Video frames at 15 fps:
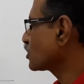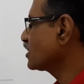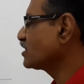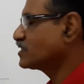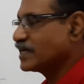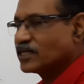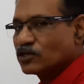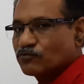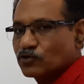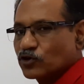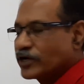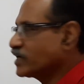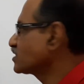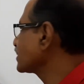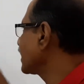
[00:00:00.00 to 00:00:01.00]
this set of
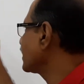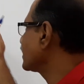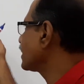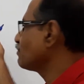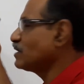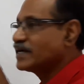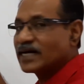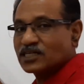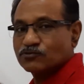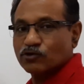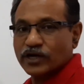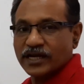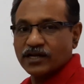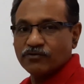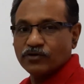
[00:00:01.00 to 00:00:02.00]
drawings and double dash for
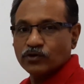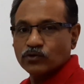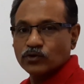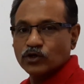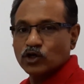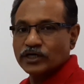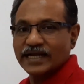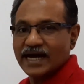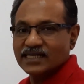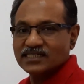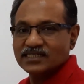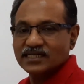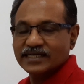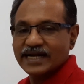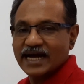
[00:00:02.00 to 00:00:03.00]
endview. Not
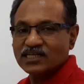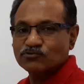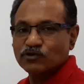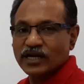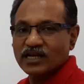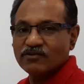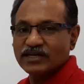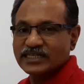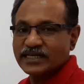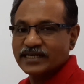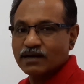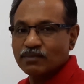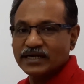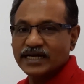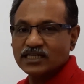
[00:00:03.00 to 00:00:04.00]
dash. Dash for elevation,
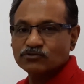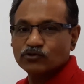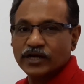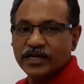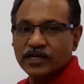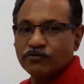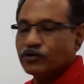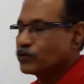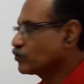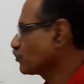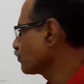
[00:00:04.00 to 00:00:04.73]
double dash for endview.